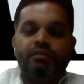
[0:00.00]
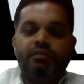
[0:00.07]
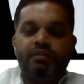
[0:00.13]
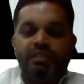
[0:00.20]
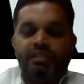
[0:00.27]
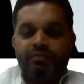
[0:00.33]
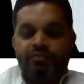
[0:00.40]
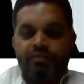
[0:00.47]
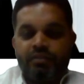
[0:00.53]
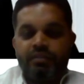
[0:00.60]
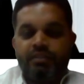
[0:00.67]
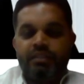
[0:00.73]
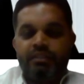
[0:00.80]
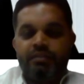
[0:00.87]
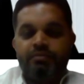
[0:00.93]
three
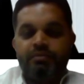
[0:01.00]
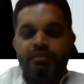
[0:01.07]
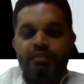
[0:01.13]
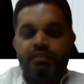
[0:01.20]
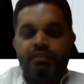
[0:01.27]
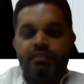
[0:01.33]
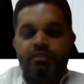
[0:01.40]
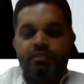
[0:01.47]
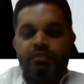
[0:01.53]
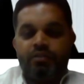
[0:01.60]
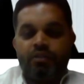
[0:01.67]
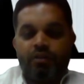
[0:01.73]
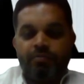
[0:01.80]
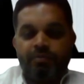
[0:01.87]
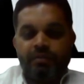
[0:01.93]
different types like
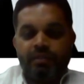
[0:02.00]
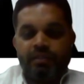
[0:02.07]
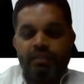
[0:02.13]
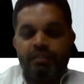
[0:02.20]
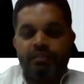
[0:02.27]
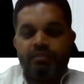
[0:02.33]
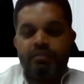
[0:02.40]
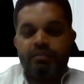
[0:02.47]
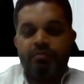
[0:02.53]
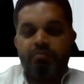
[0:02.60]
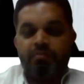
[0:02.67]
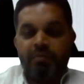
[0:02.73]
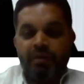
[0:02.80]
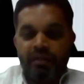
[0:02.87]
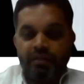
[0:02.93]
copyright,
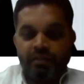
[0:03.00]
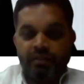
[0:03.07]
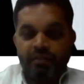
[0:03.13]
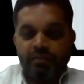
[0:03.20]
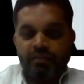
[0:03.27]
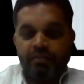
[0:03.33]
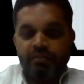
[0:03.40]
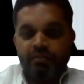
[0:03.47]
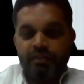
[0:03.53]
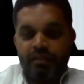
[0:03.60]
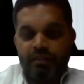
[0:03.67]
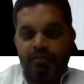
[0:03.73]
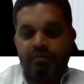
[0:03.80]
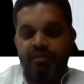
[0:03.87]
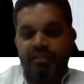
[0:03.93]
patented,
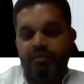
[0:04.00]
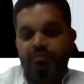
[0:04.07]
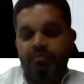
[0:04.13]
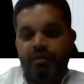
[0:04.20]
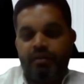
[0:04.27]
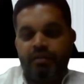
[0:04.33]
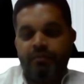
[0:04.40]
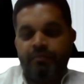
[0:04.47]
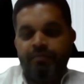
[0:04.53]
and trademark.